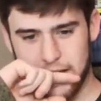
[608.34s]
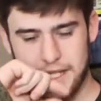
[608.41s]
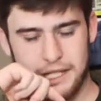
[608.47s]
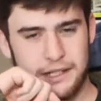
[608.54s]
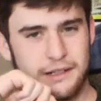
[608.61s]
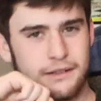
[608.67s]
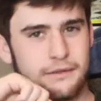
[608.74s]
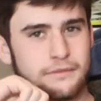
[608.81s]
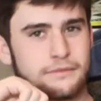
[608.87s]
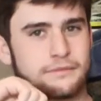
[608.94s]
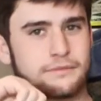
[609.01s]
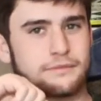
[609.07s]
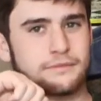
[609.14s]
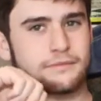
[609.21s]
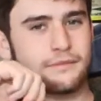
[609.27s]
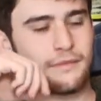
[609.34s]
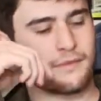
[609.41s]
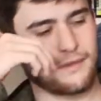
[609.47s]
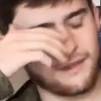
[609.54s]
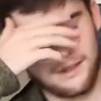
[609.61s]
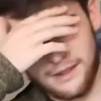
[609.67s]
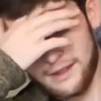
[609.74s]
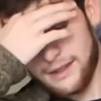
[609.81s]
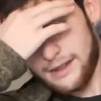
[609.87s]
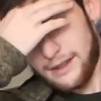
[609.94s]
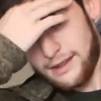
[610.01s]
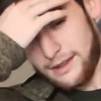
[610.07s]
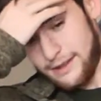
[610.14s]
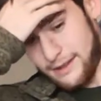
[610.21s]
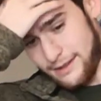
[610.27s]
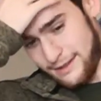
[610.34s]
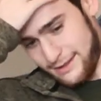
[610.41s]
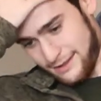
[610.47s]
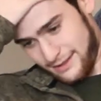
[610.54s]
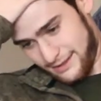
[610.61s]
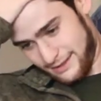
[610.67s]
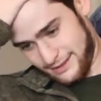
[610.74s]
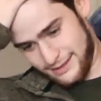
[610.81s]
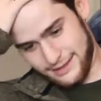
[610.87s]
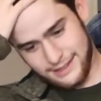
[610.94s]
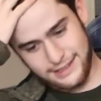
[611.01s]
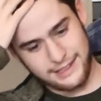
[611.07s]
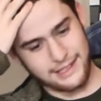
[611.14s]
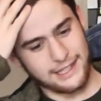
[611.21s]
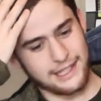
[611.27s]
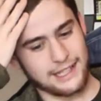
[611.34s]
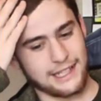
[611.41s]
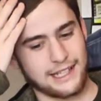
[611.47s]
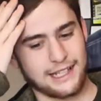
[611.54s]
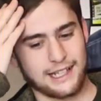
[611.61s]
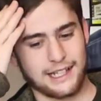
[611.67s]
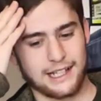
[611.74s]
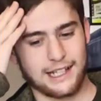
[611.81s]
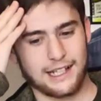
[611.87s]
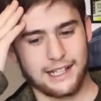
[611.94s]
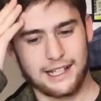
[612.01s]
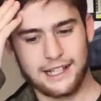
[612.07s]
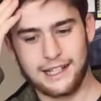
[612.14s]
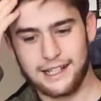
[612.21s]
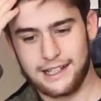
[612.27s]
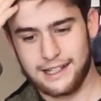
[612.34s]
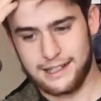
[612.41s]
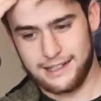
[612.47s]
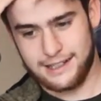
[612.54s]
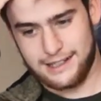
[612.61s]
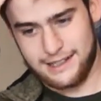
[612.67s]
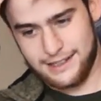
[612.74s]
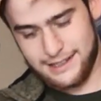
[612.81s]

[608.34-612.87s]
[no speech]